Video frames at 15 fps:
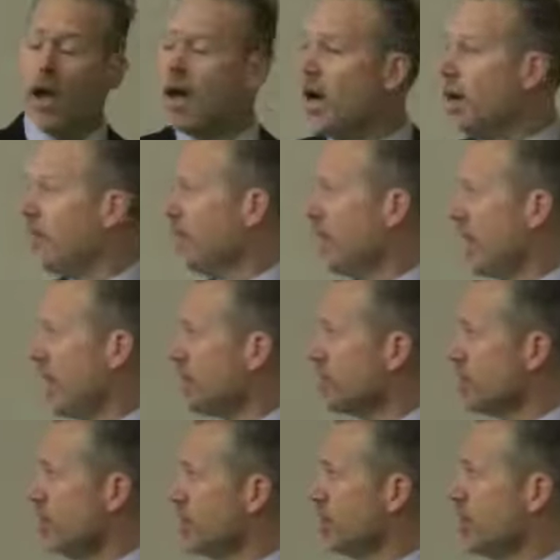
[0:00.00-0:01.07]
I'd
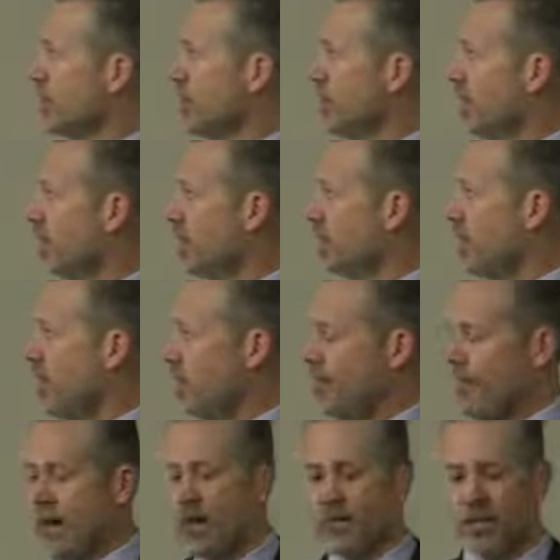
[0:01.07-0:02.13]
also like to talk a little bit
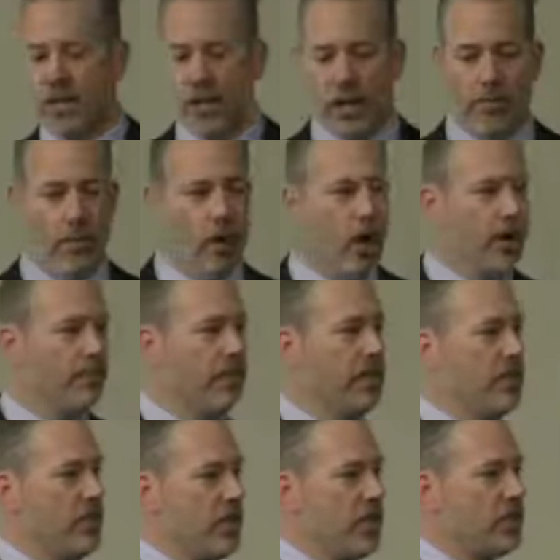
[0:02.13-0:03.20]
about the
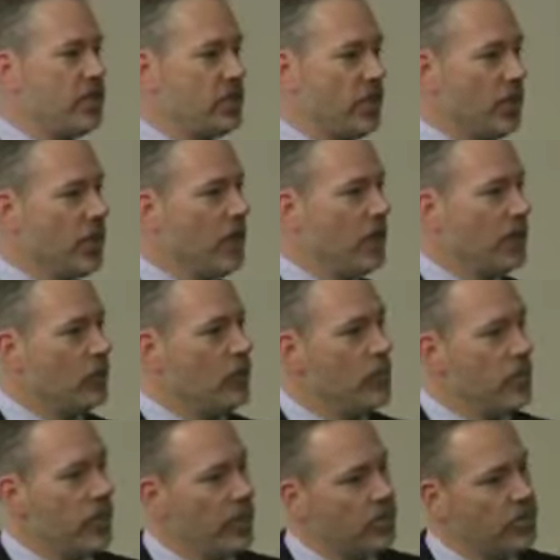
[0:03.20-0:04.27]
augmentation that
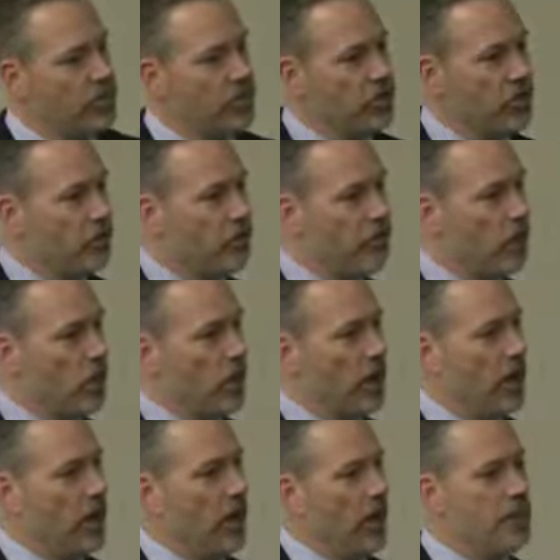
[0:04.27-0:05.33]
we've been able to do for
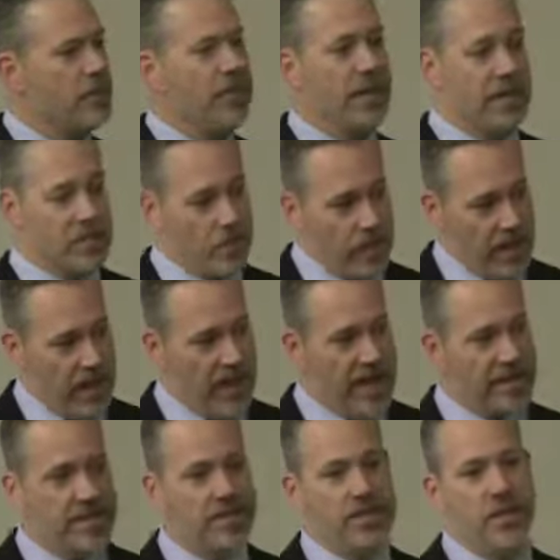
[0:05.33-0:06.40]
hepatitis B
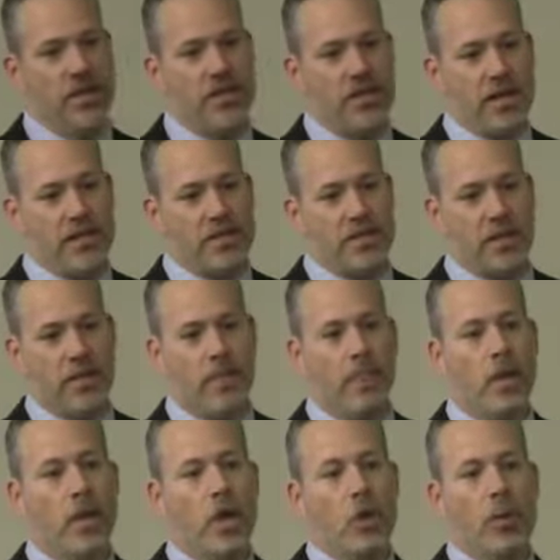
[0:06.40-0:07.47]
and C testing.
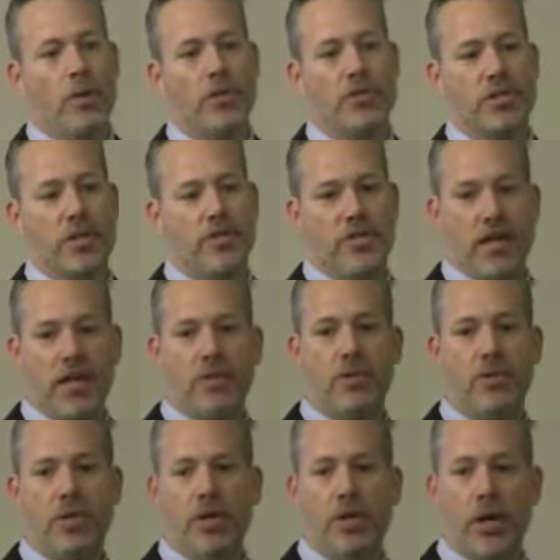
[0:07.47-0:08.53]
We received $10
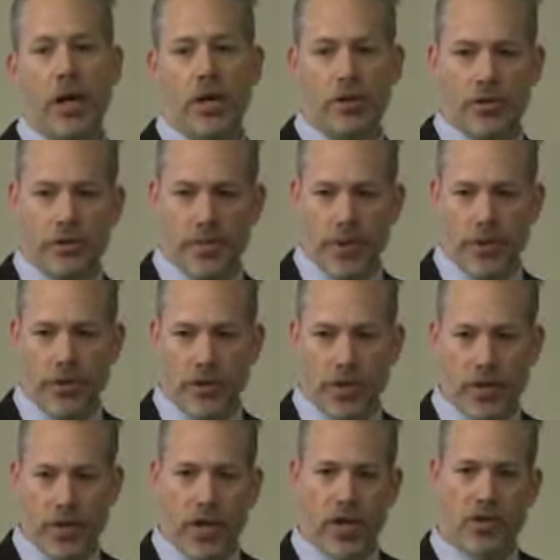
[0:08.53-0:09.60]
million both
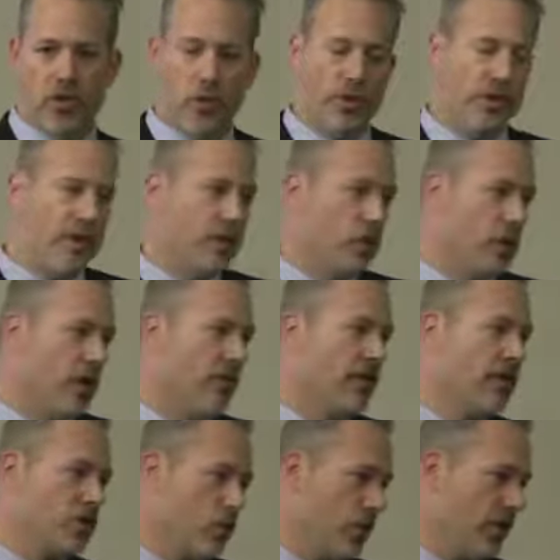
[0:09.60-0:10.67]
in 2012
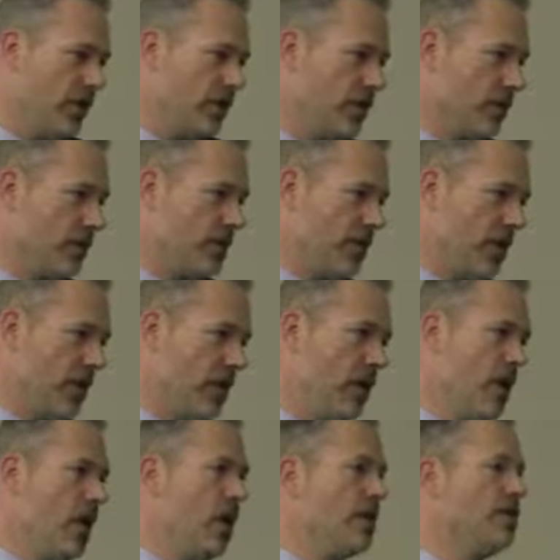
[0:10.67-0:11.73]
and
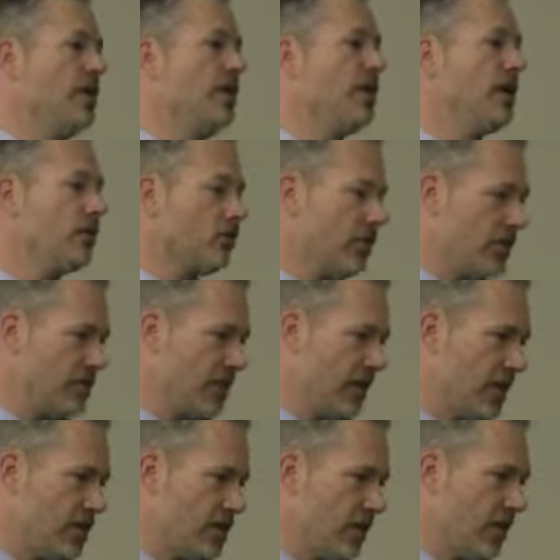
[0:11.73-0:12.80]
2013 to increase
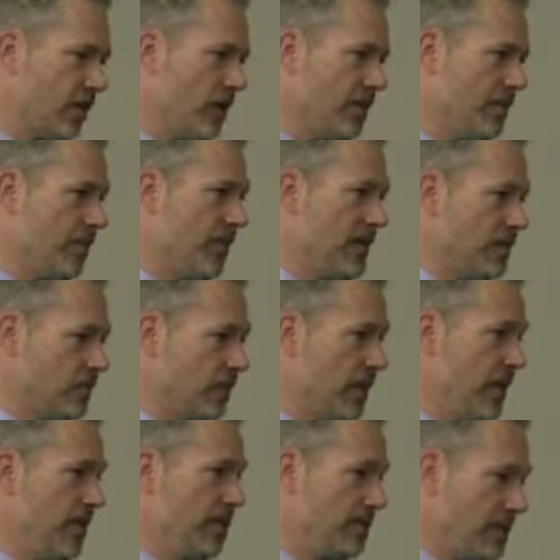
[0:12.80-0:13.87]
testing for hepatitis
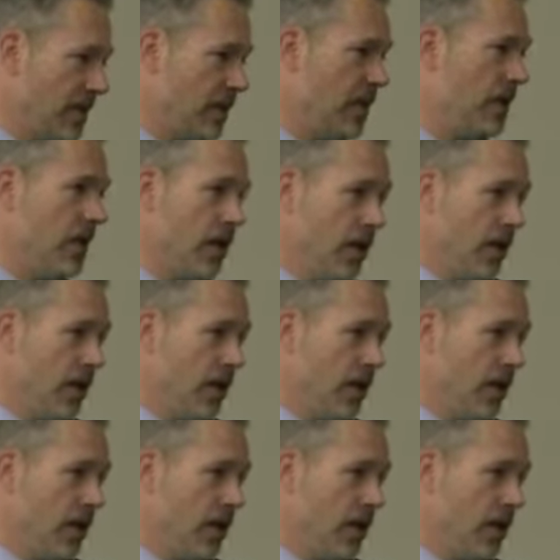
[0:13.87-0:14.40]
B and C